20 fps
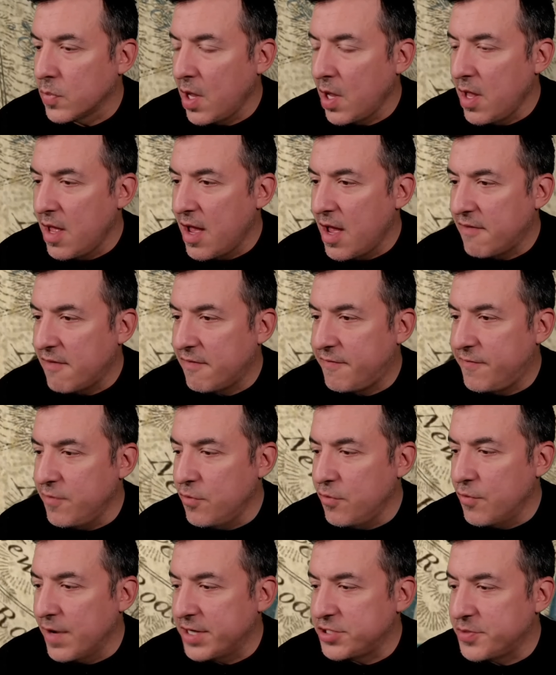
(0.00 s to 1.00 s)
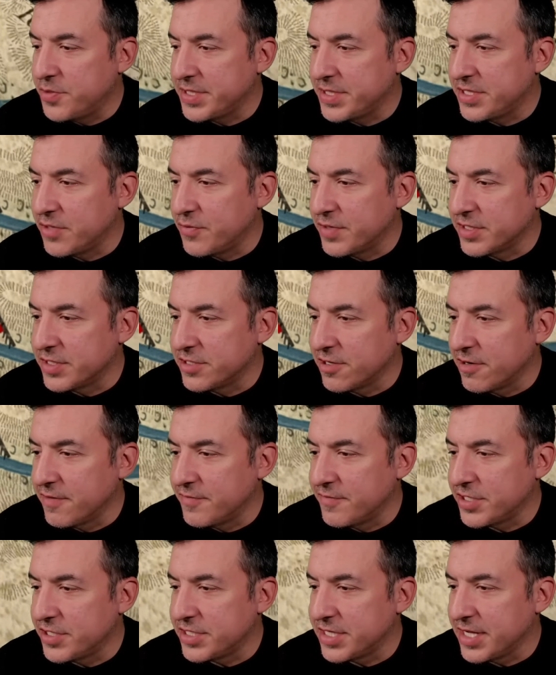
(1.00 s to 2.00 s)
I have a few regiments in reserve
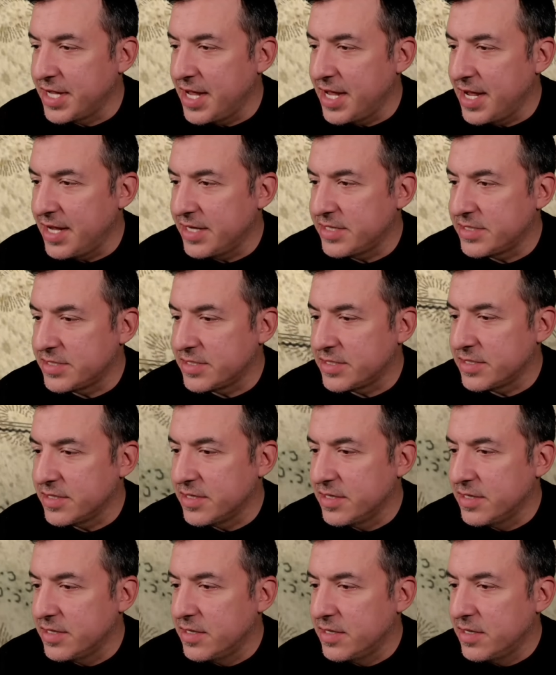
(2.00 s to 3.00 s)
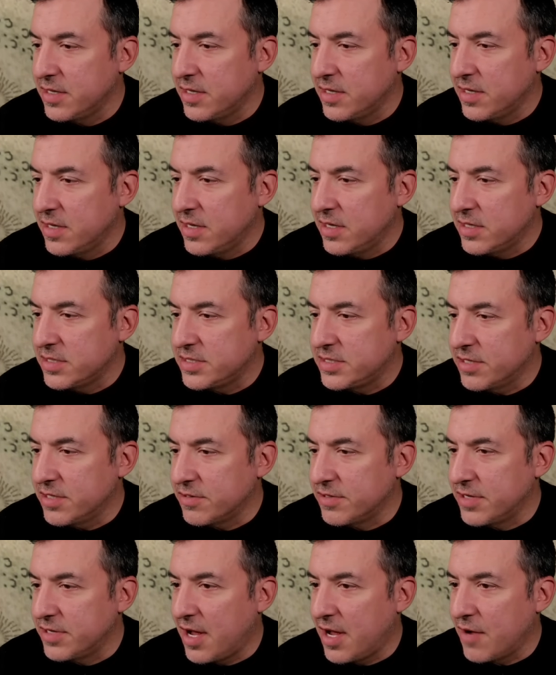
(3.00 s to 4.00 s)
just in case. Still
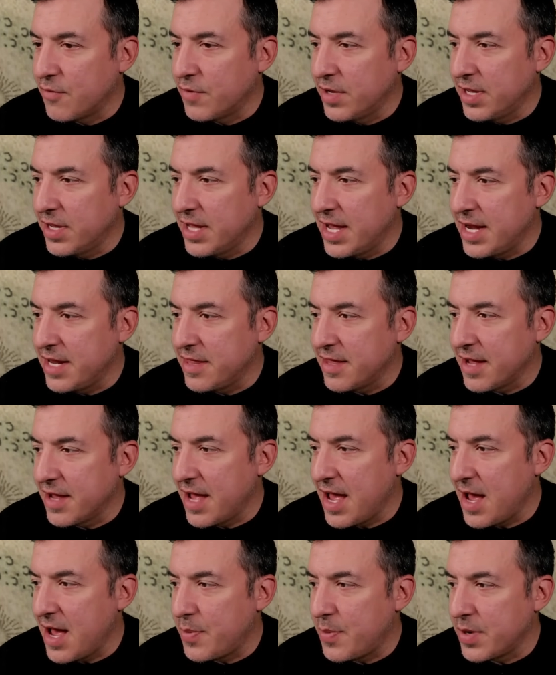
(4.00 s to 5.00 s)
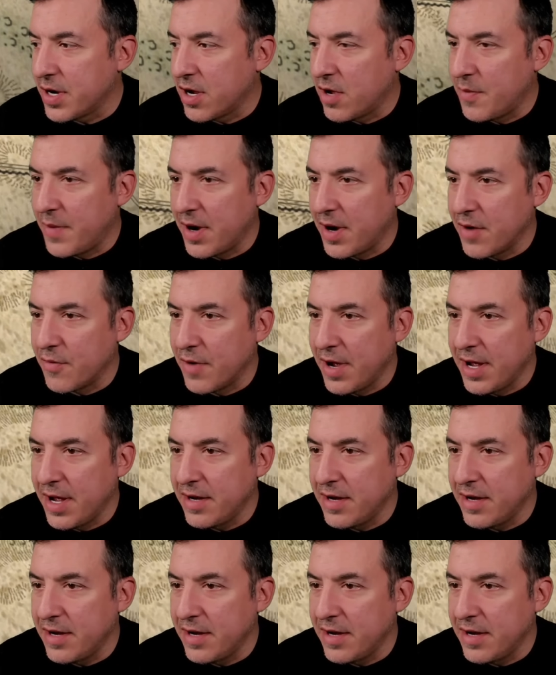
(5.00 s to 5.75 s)
not really anything happening on my right.